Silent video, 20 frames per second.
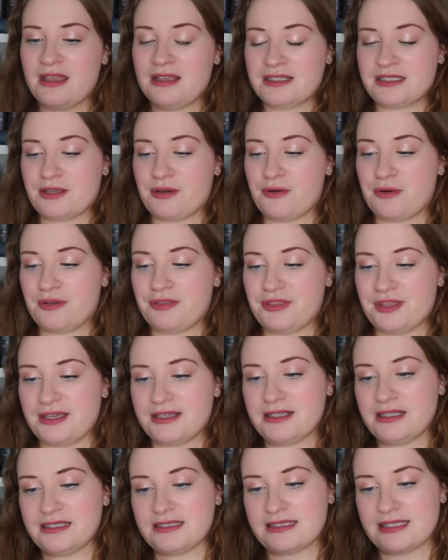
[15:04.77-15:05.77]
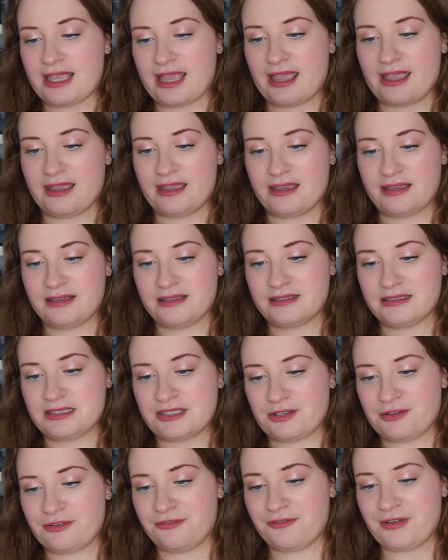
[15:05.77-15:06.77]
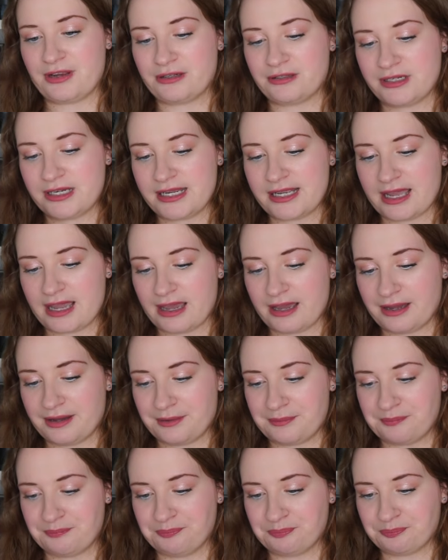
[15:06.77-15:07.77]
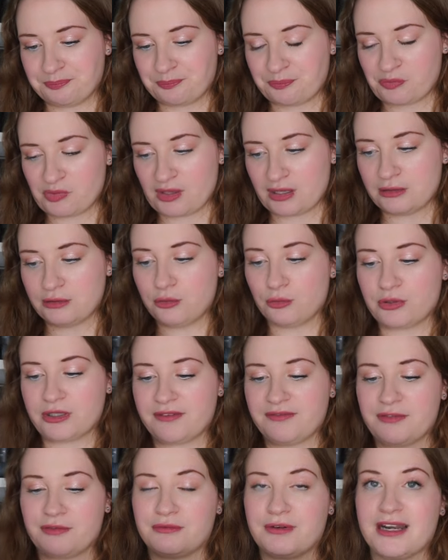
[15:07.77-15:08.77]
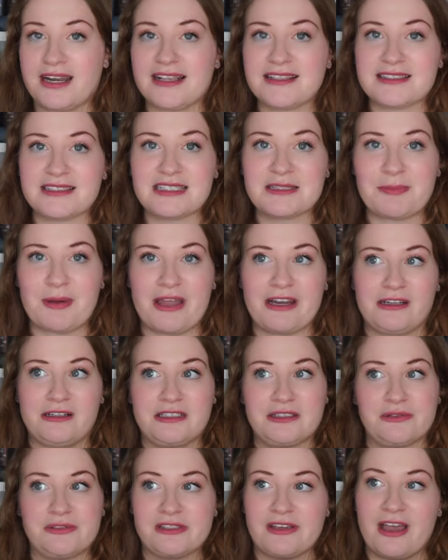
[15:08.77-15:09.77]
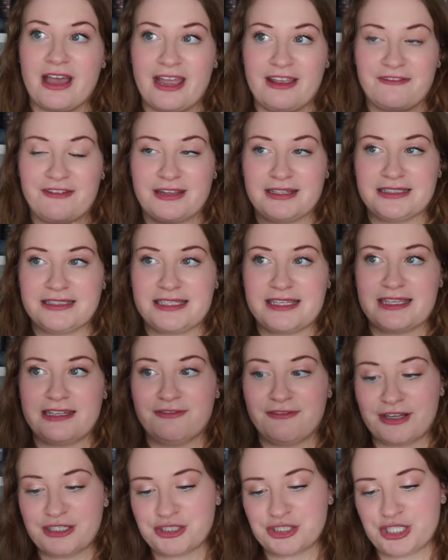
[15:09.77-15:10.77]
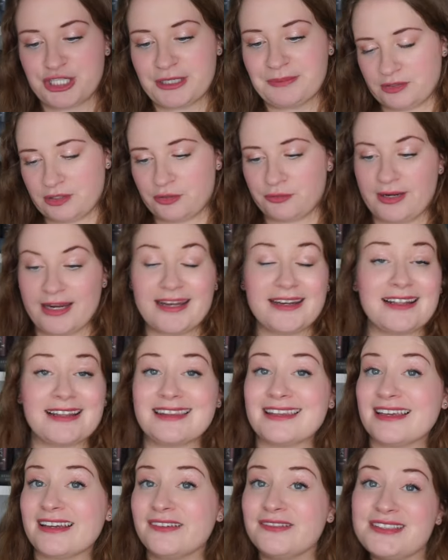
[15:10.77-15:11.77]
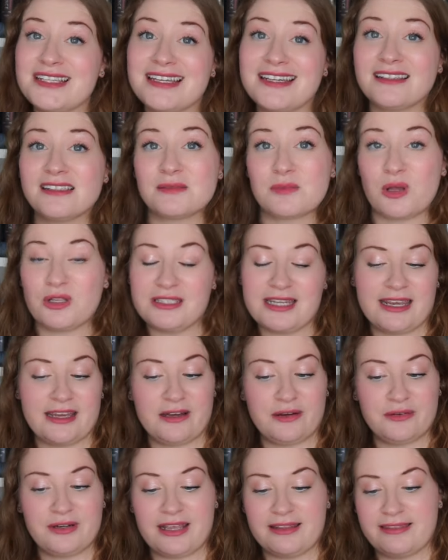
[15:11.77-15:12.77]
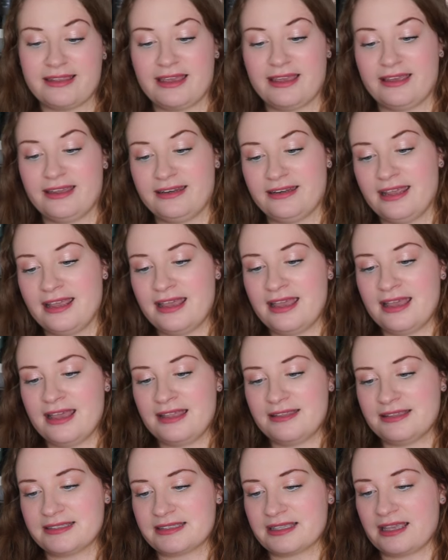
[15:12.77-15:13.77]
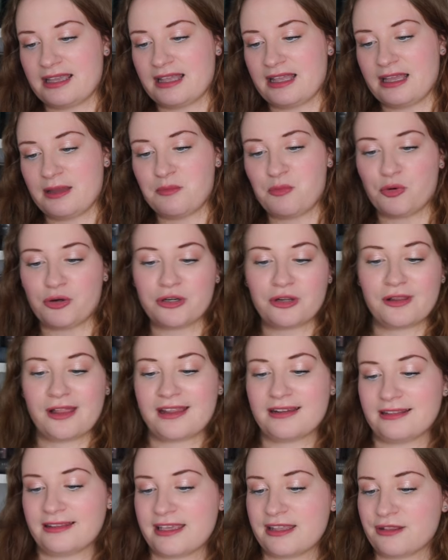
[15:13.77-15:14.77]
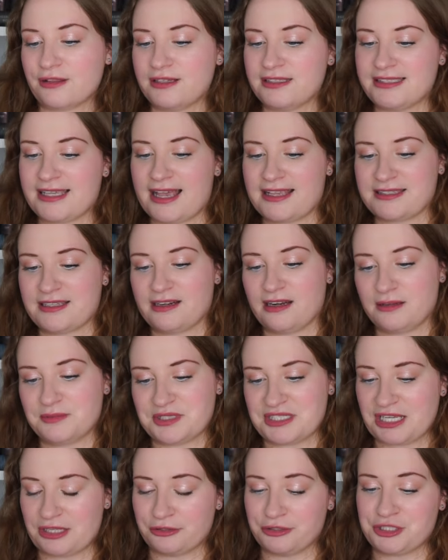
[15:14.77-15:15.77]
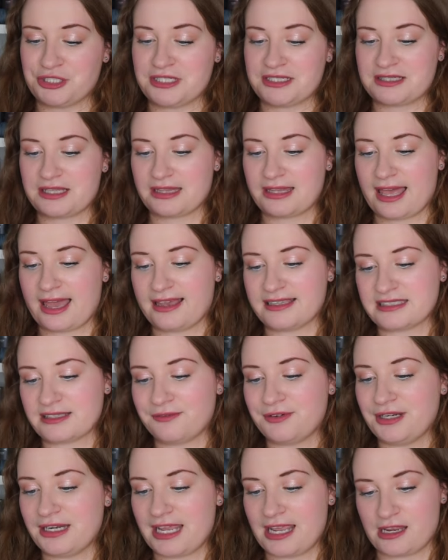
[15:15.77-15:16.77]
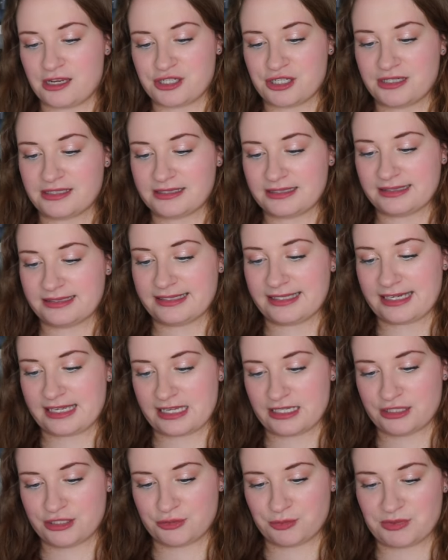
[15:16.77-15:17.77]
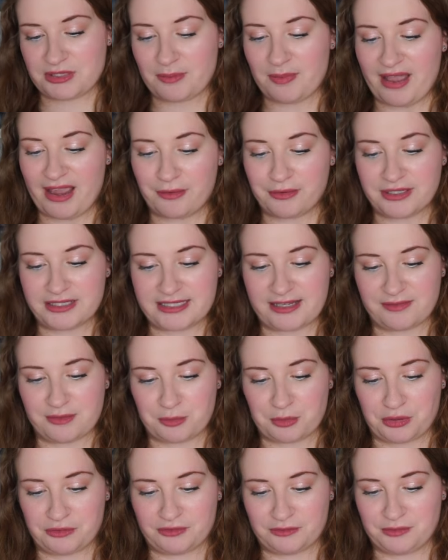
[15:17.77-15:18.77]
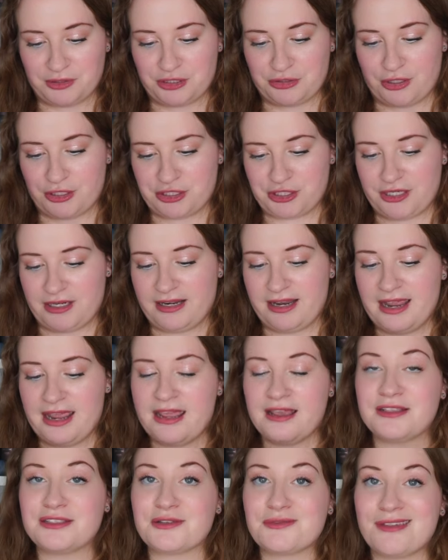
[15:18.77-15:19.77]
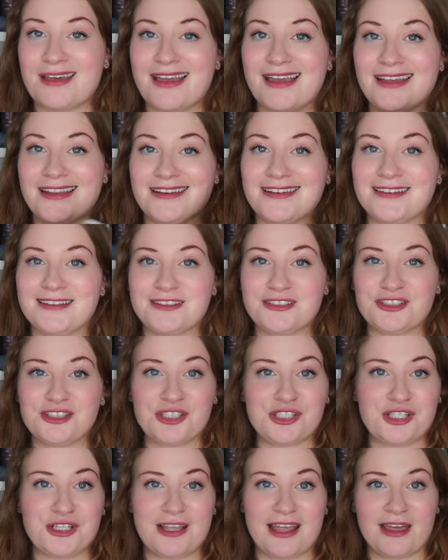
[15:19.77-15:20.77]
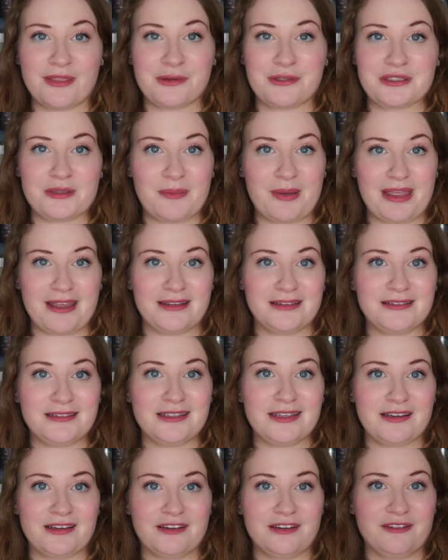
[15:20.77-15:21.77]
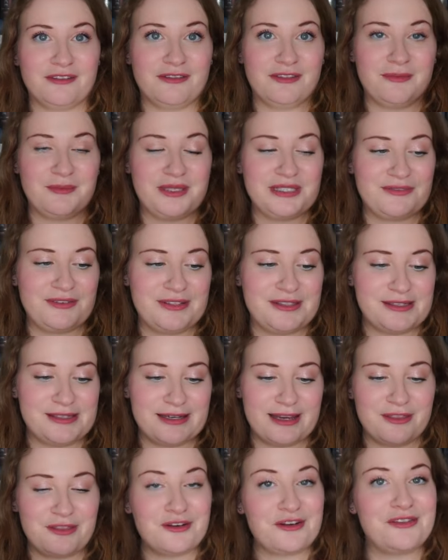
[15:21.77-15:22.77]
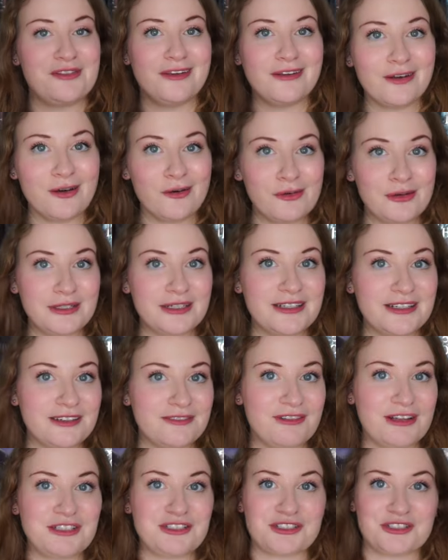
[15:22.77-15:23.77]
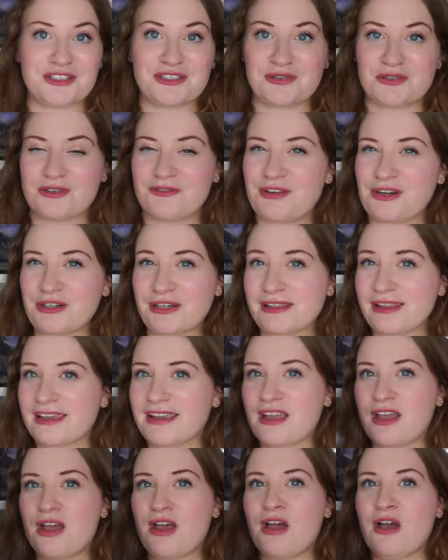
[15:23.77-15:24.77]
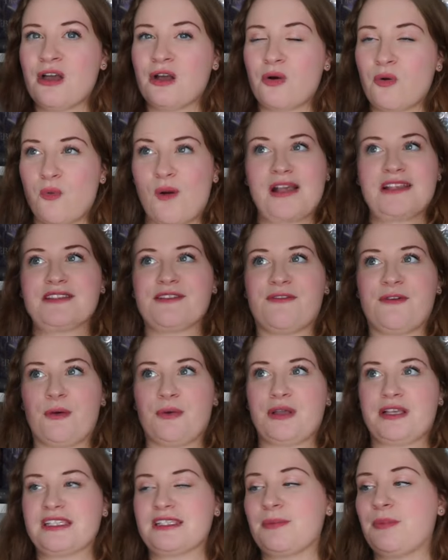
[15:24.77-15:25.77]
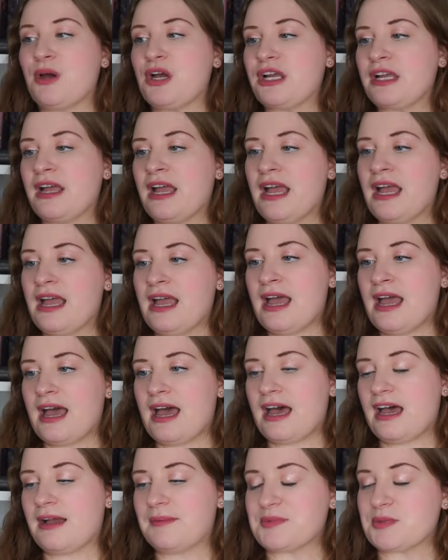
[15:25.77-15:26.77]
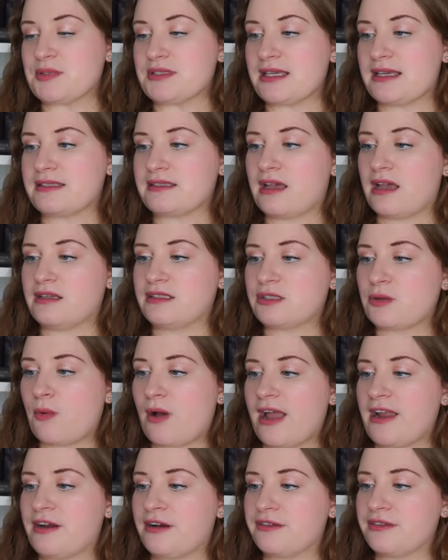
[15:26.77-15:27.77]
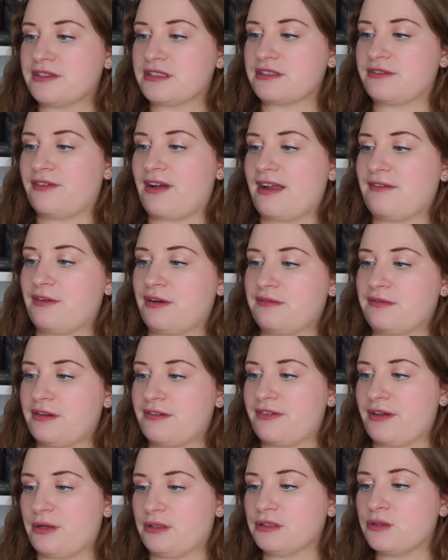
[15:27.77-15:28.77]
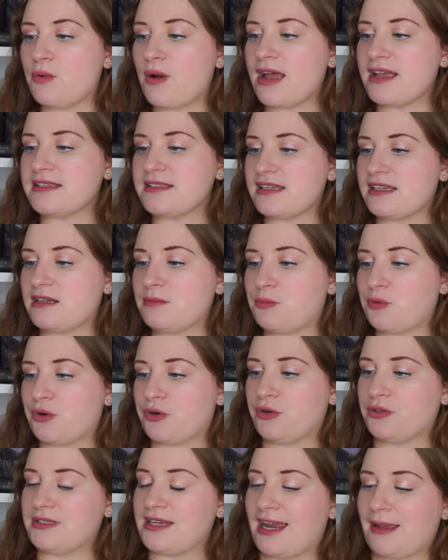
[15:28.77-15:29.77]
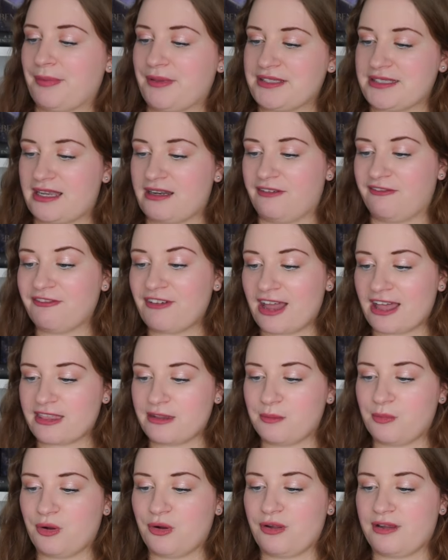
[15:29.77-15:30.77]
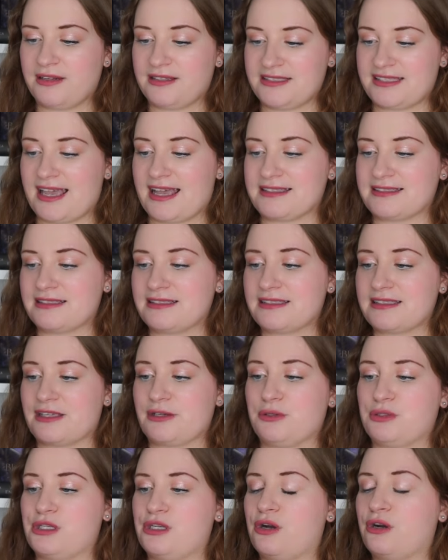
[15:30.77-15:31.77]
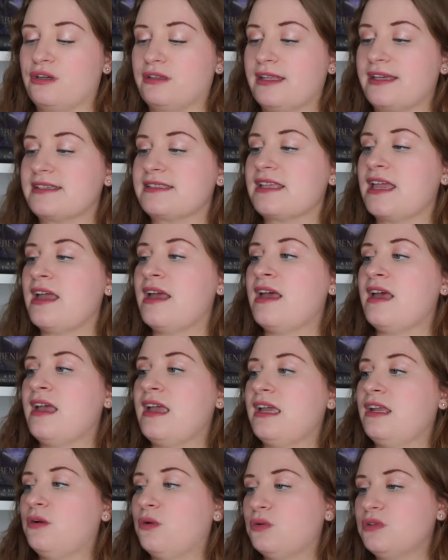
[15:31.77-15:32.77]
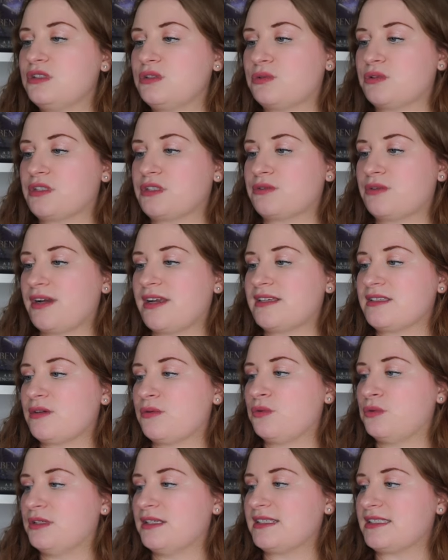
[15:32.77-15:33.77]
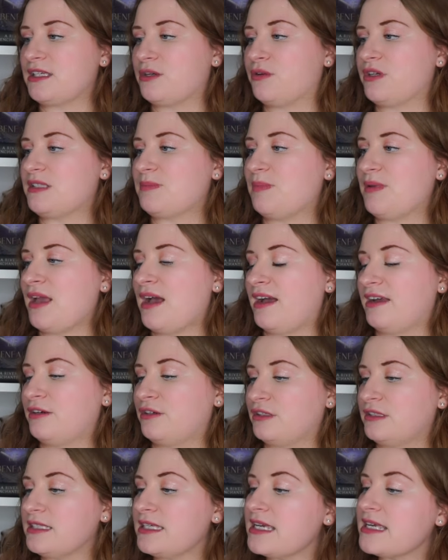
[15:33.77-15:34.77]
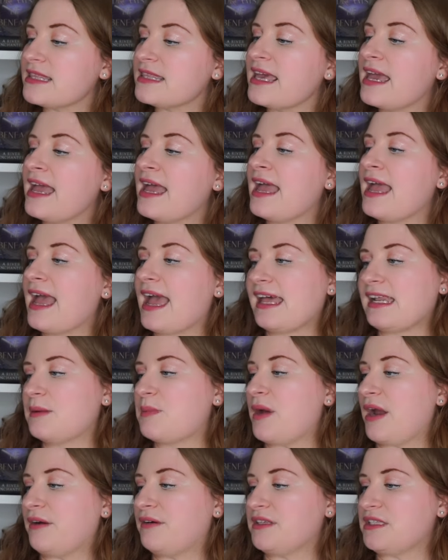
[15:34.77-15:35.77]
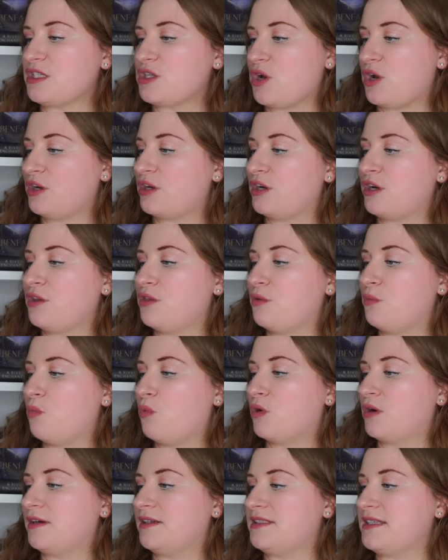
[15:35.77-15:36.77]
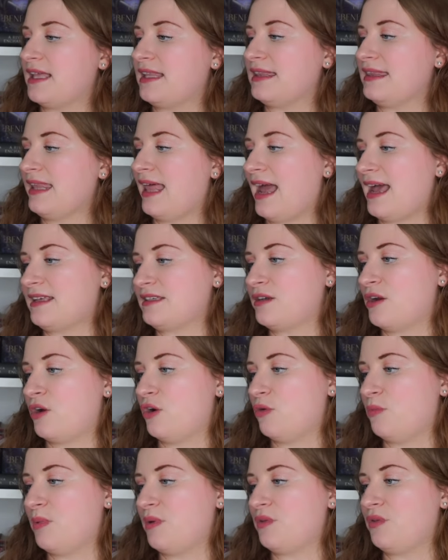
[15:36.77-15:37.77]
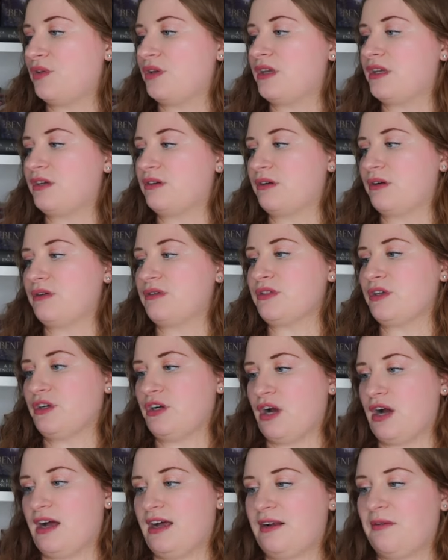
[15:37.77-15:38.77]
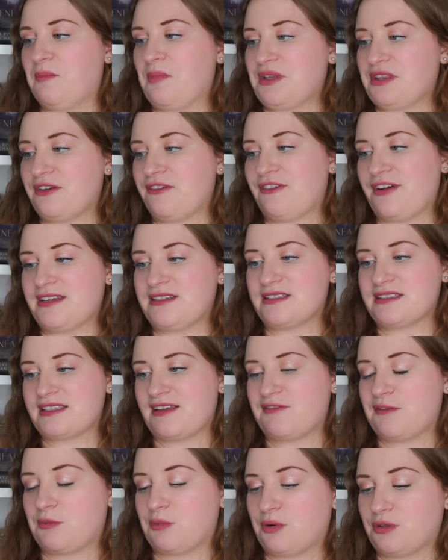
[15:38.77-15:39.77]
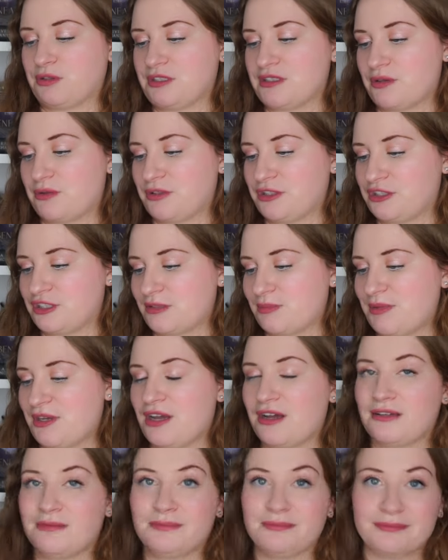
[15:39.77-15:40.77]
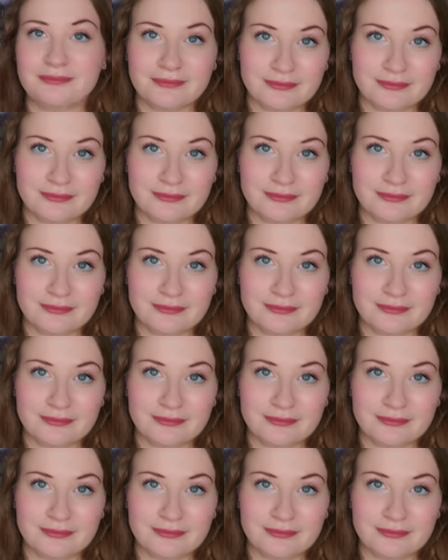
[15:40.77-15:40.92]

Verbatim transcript: So this is very Lord of the Rings inspired, so it's a high fantasy adventure. Corrine lives in a small town, and then this immortal and lethal assassin comes to tell her she's the last of an ancient lineage with the power to save the world from destruction. So then she gathers a band of misfits together and they go on an adventure. So it's a very like quest focused book. So it says, a squire, the survivor of a failed quest, an immortal, timeless, and unfathomable, an assassin, skilled and heartless, an old sorceress holding secrets behind her teeth, and a pirate's daughter, the ward's last hope. The heroes are gone, but the fight to save the world has only just begun.